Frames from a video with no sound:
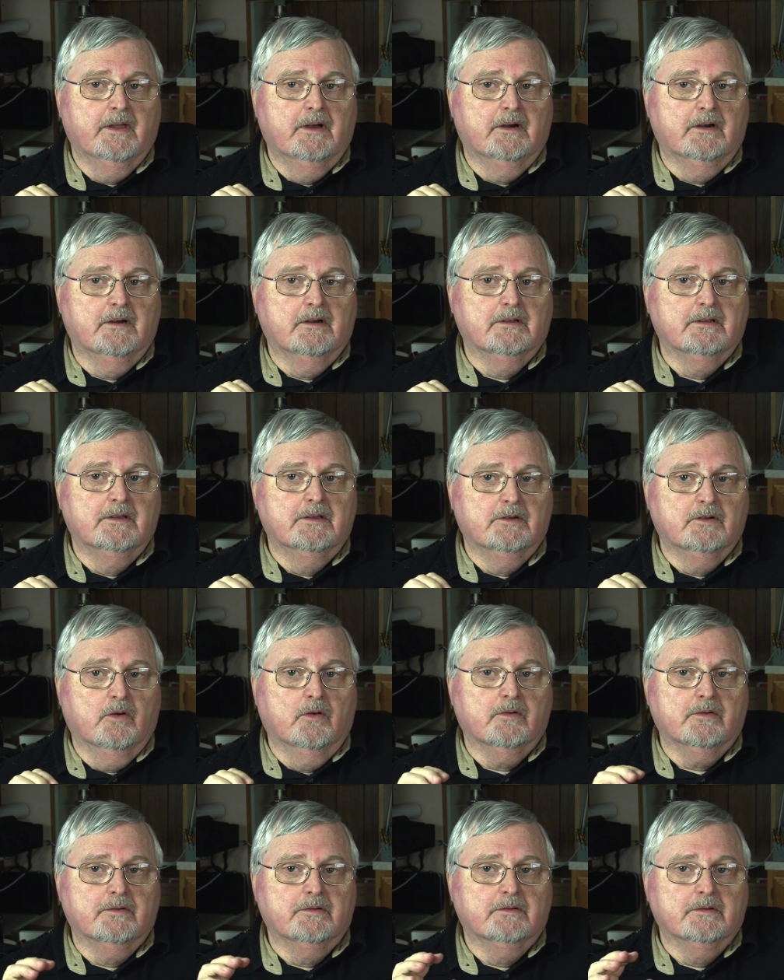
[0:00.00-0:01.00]
uh, in
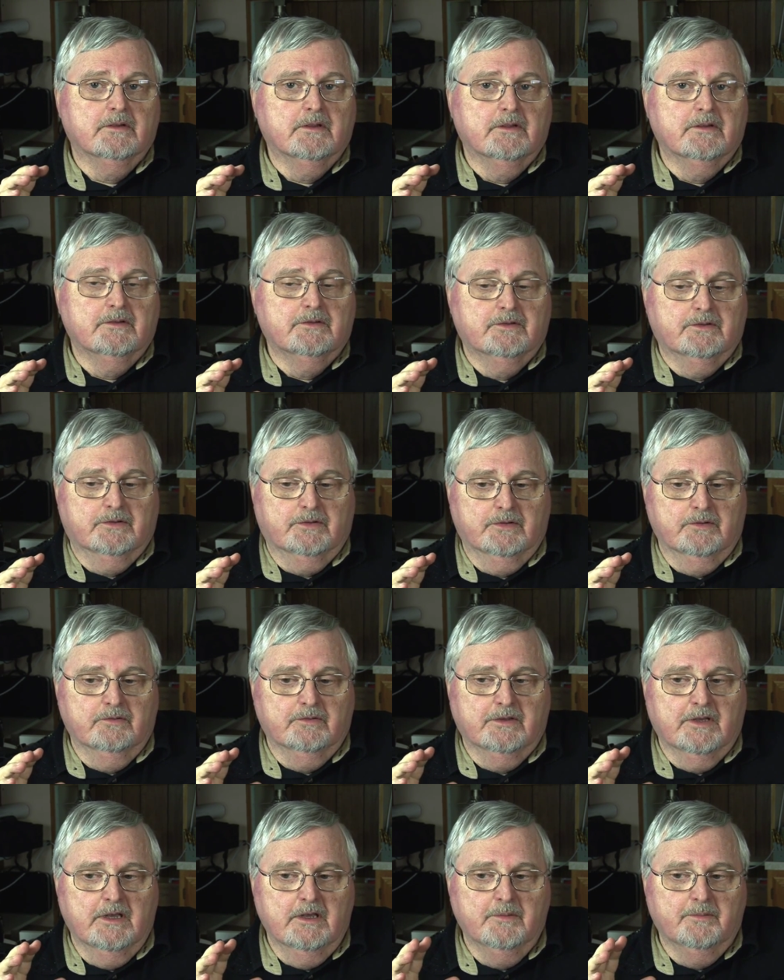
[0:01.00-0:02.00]
order
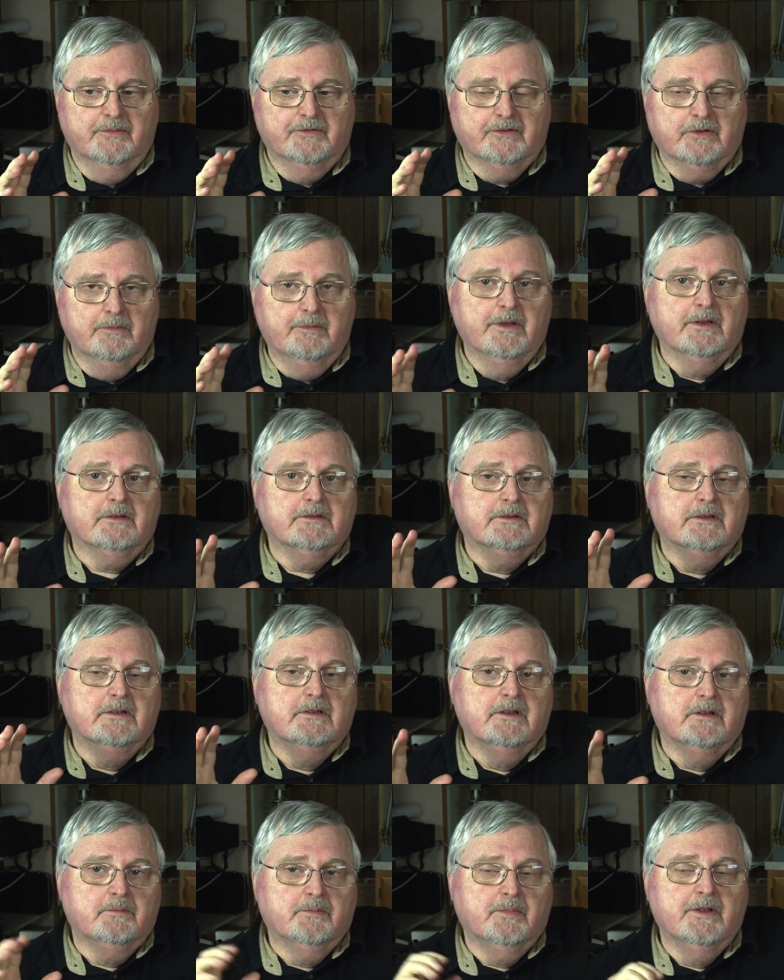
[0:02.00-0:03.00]
to keep
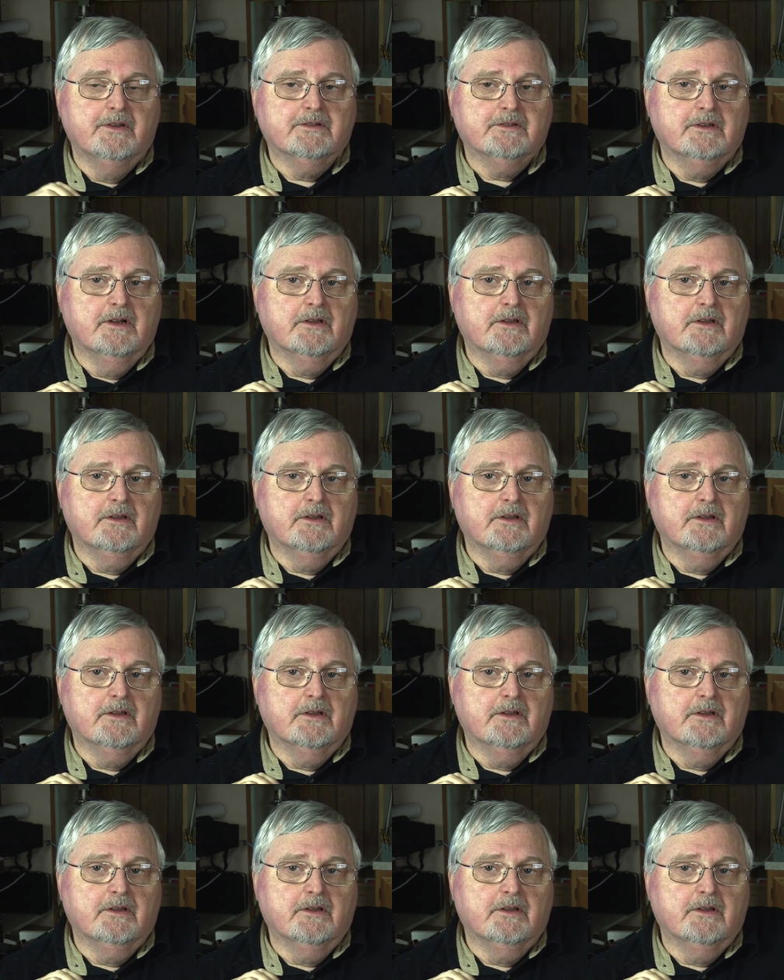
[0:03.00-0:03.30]
stability in pitch,